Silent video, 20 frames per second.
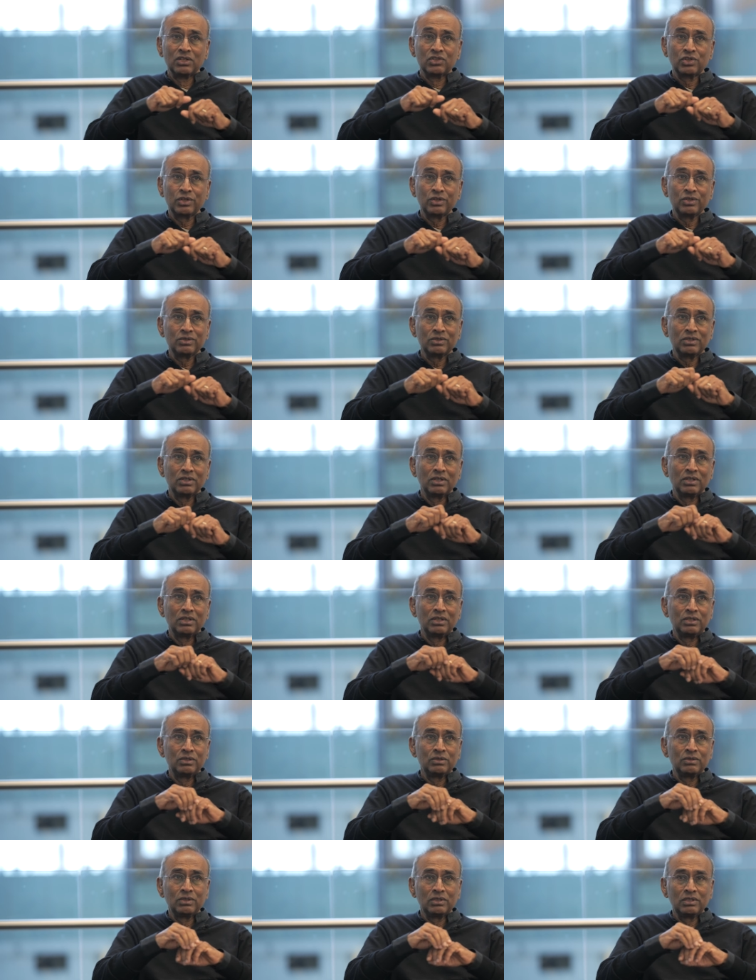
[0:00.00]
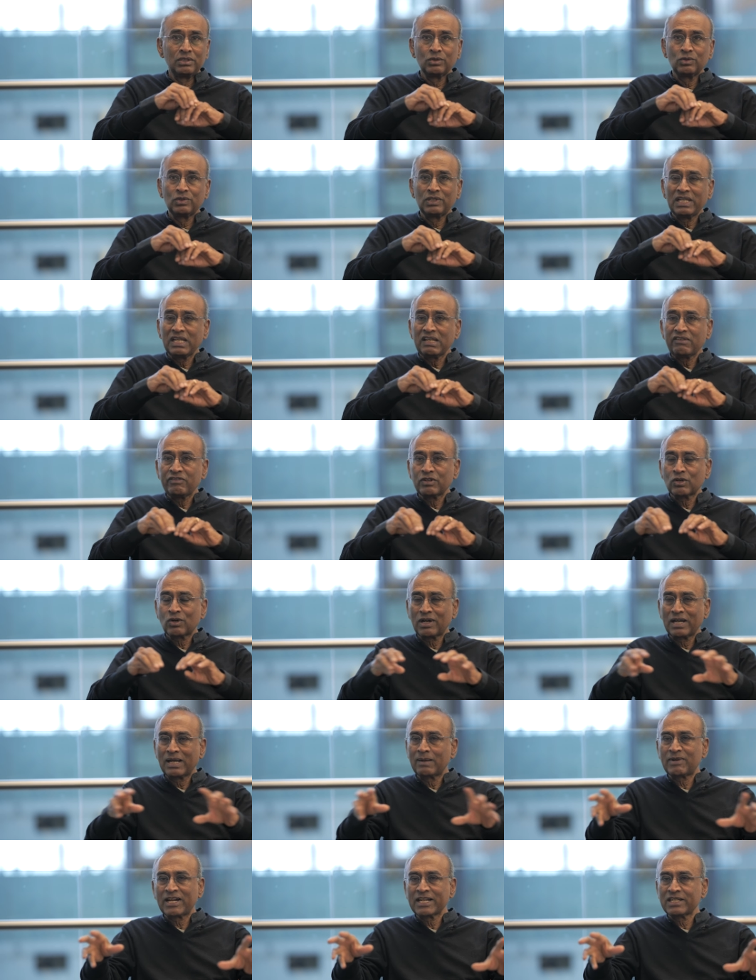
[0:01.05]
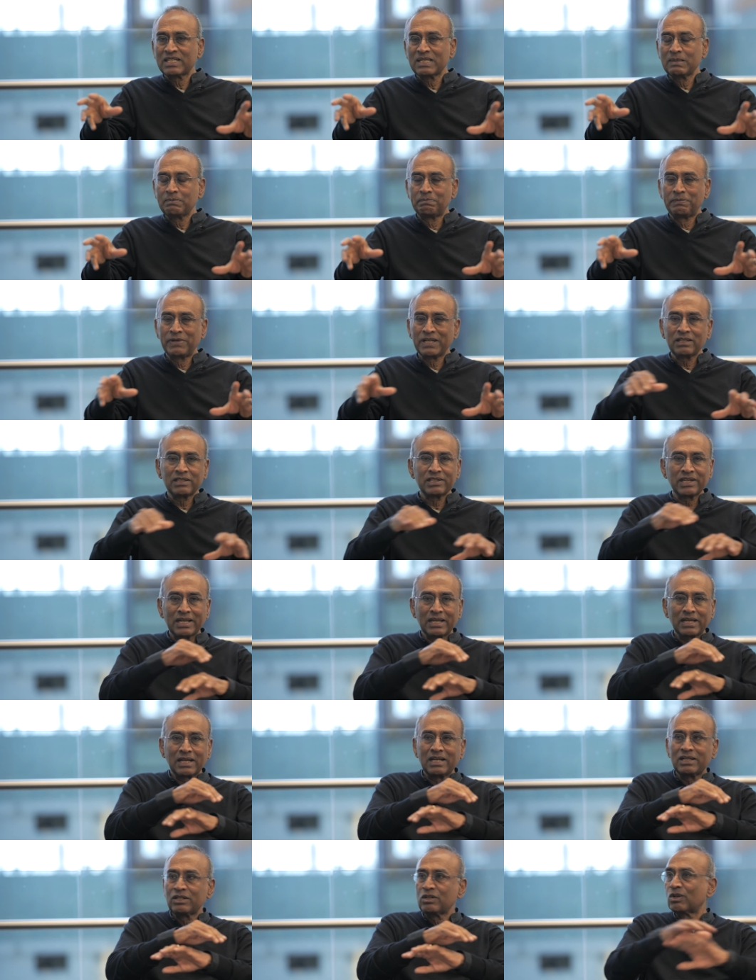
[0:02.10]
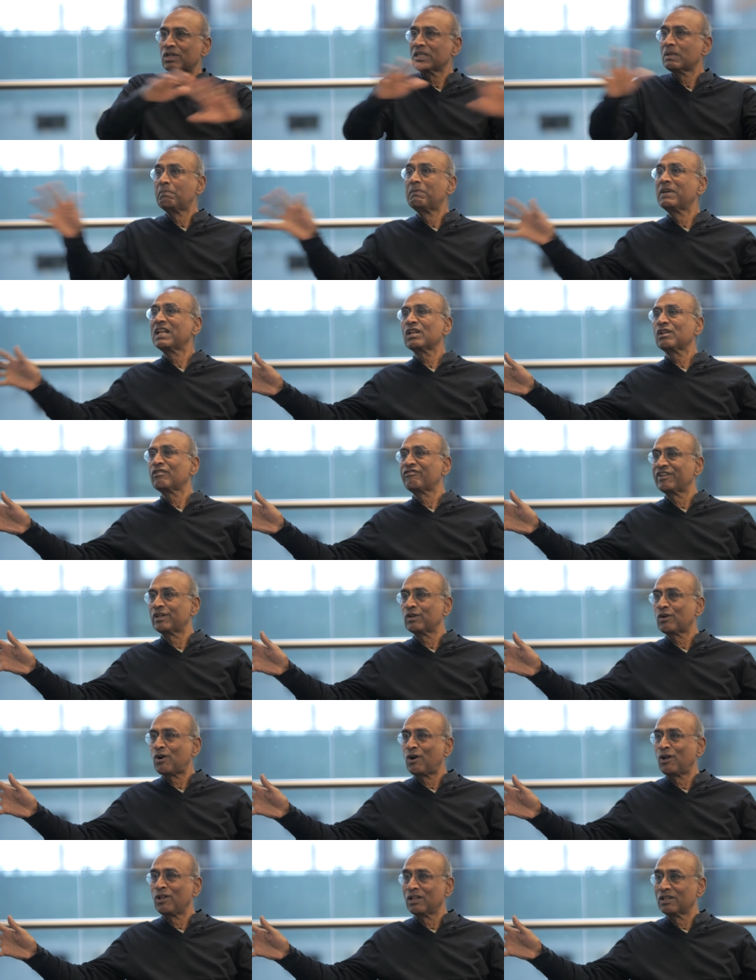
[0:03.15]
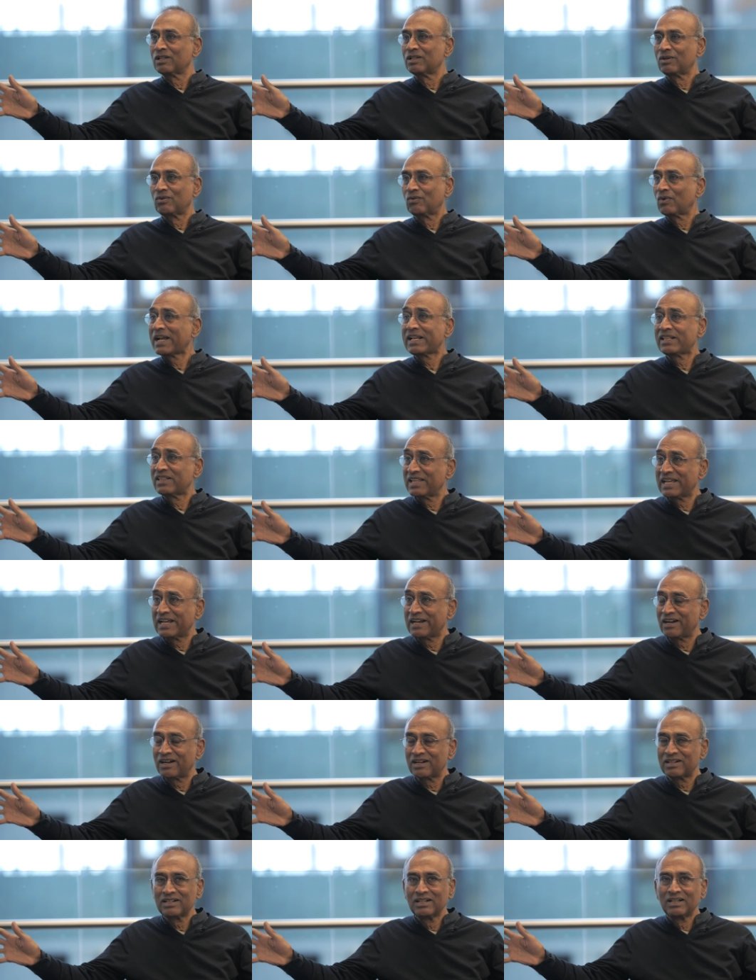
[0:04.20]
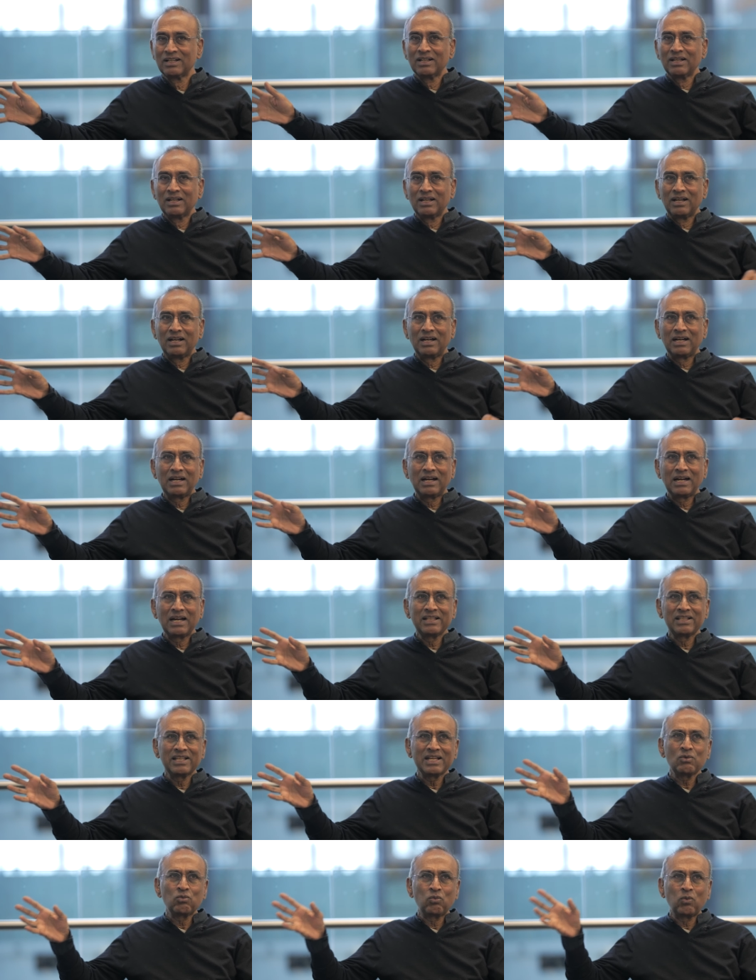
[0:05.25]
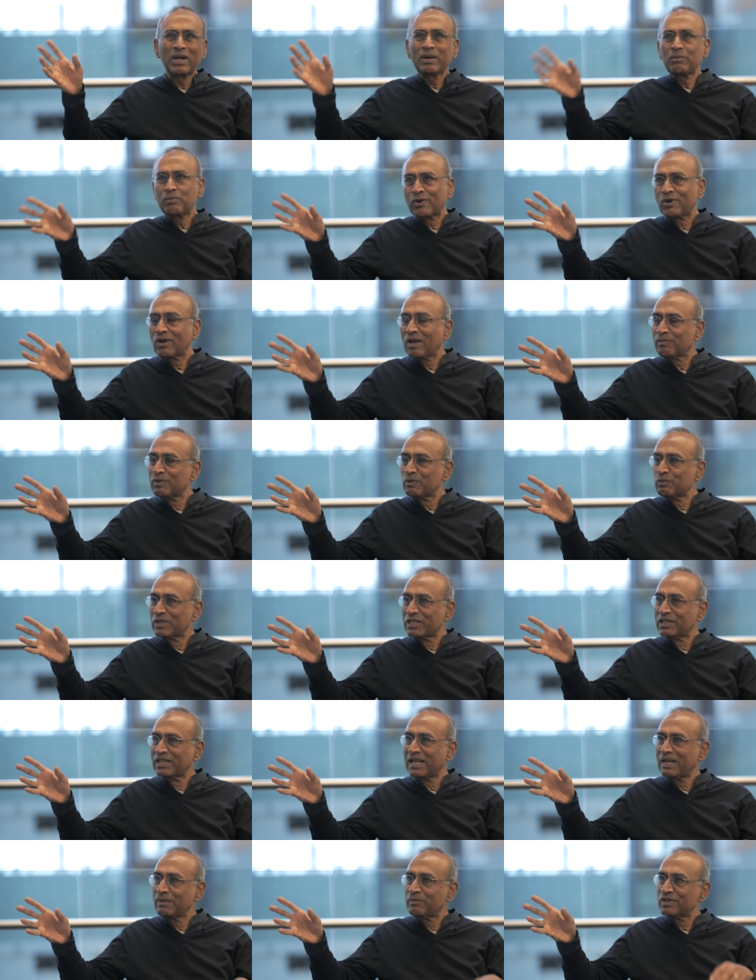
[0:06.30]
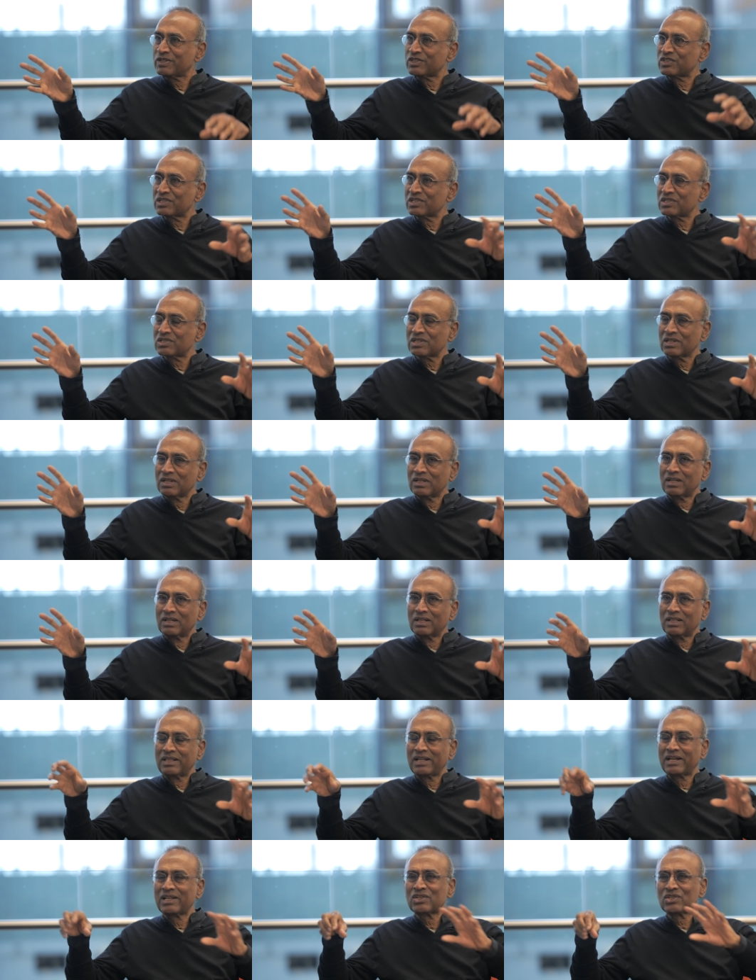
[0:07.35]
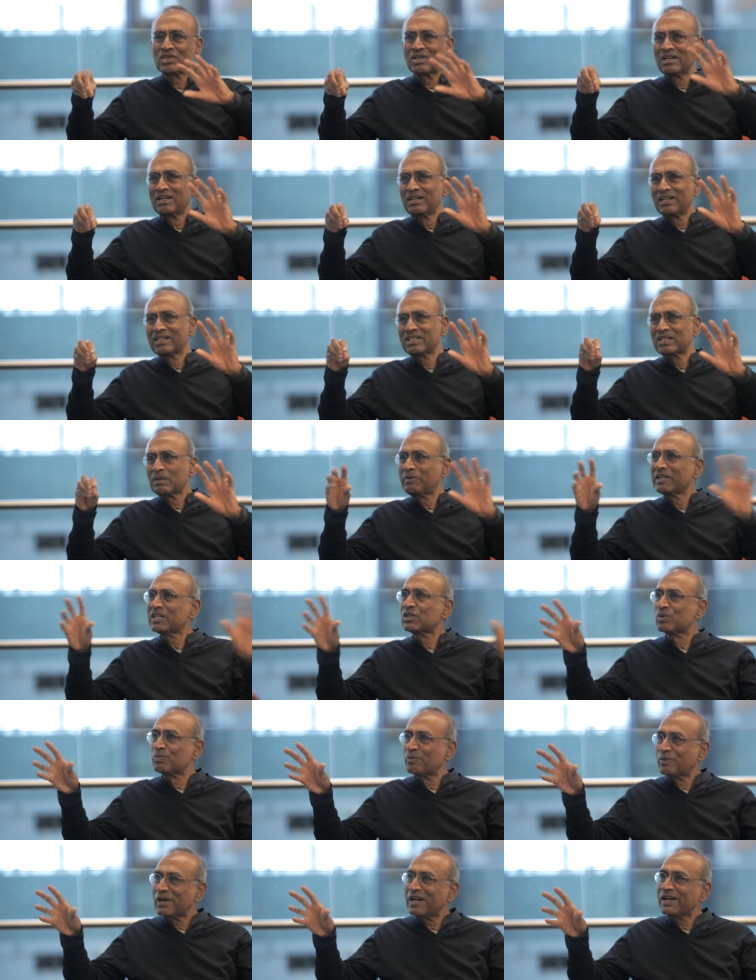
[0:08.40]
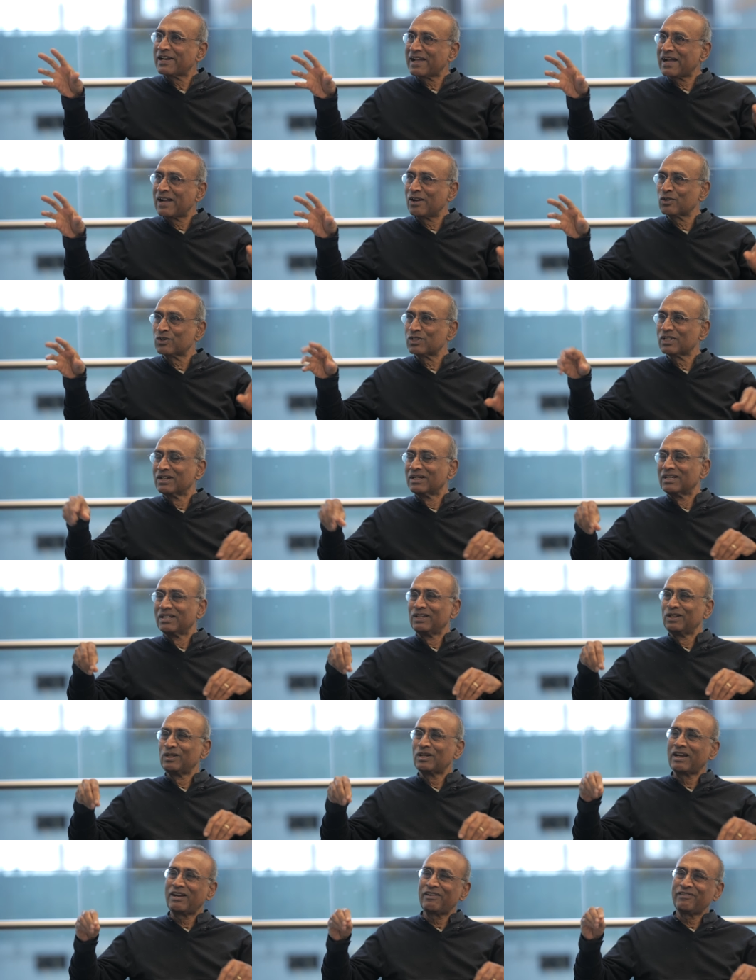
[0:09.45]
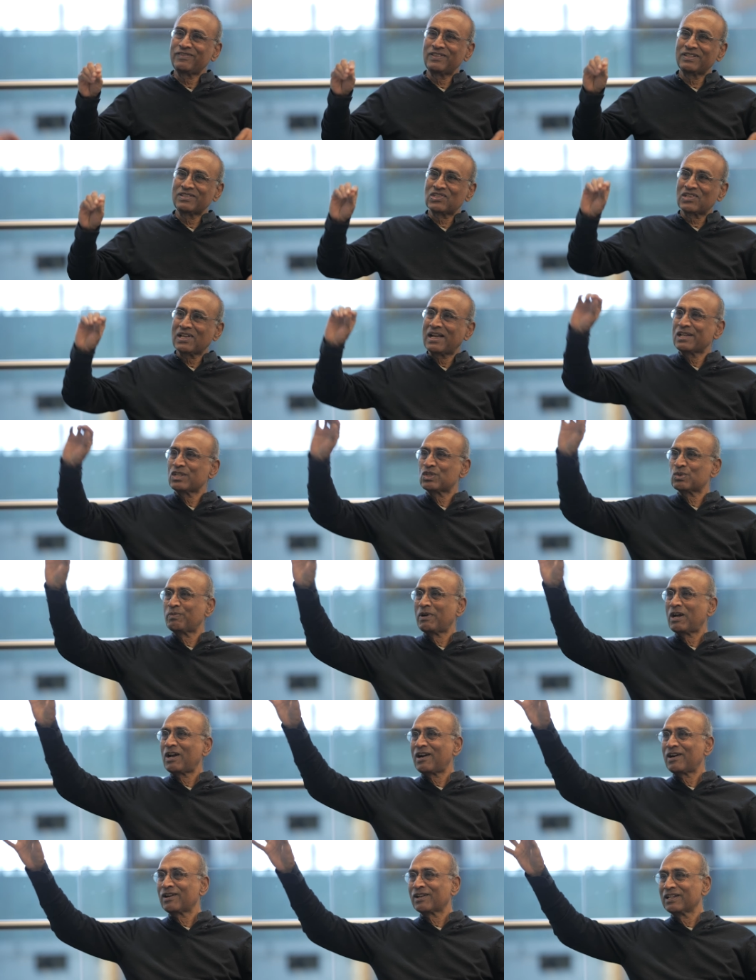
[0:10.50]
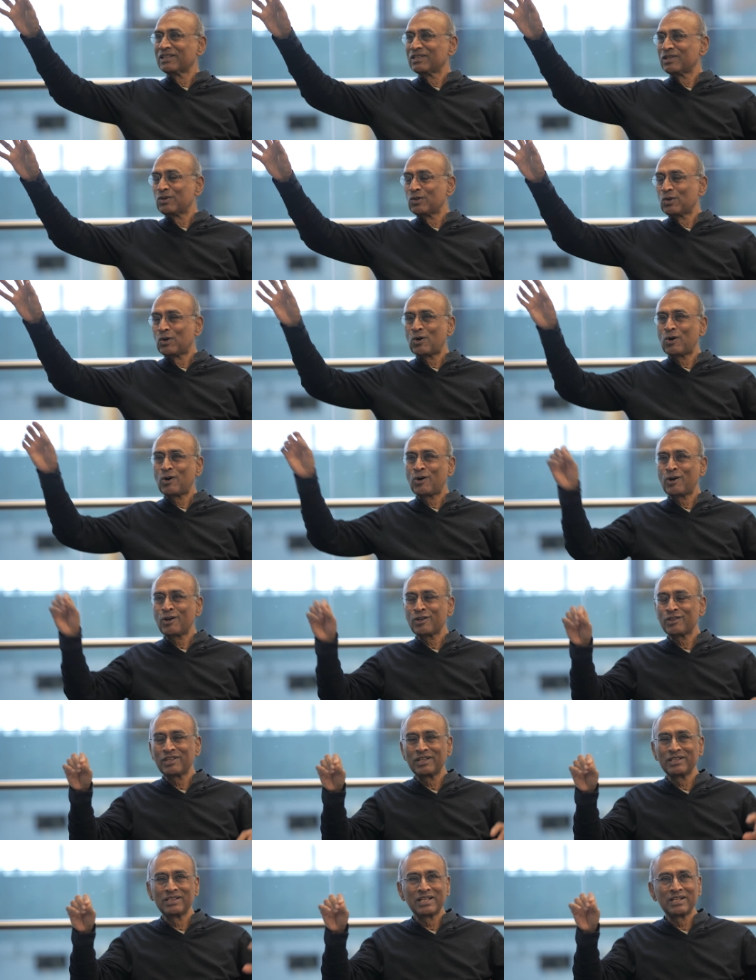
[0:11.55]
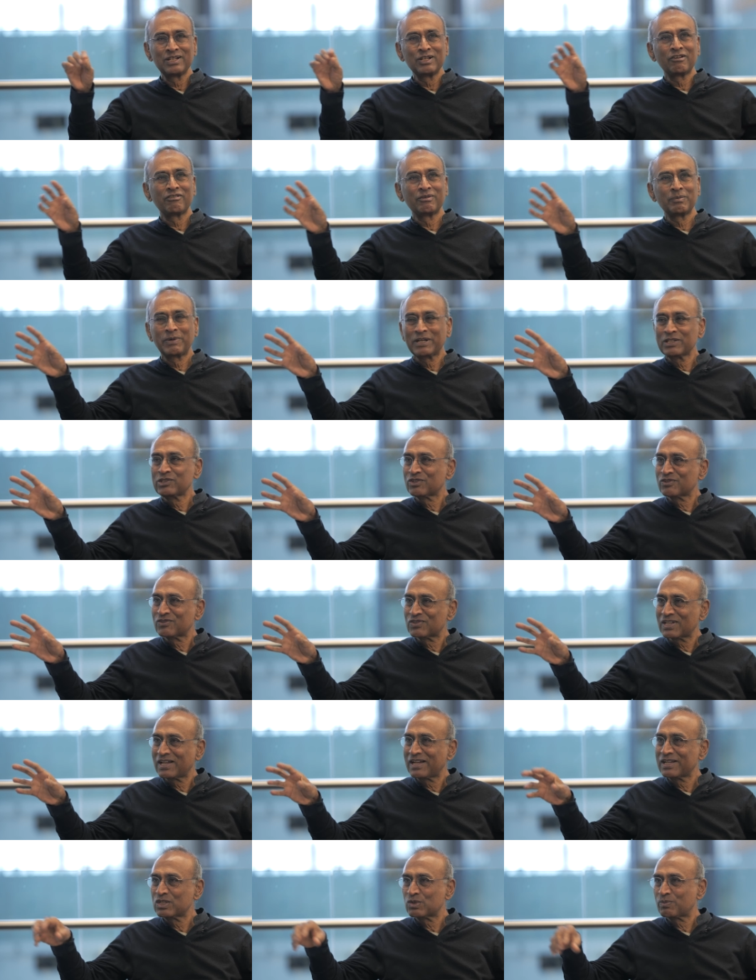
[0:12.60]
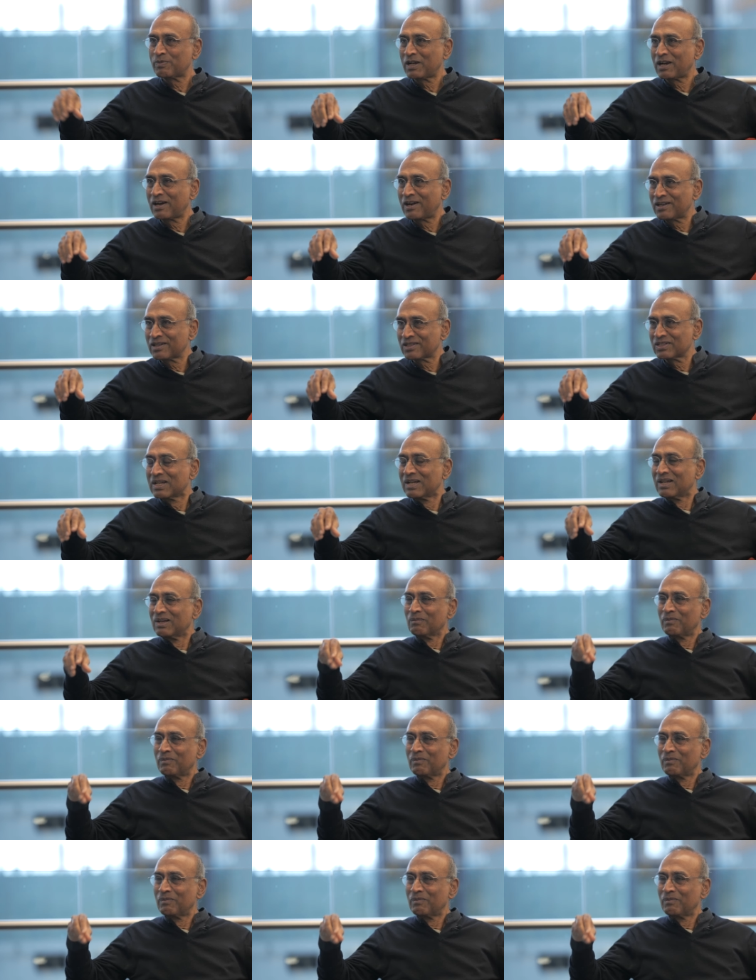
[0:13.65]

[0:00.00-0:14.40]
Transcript: So you, you, you leave your MIT building and you're in the middle of it all right mm-hmm. there. Mm-hmm. Uh, I think one problem with Cambridge is that it's it's a bit spread out. Mm-hmm. You have the science park in the north, and then you have a bunch of science park,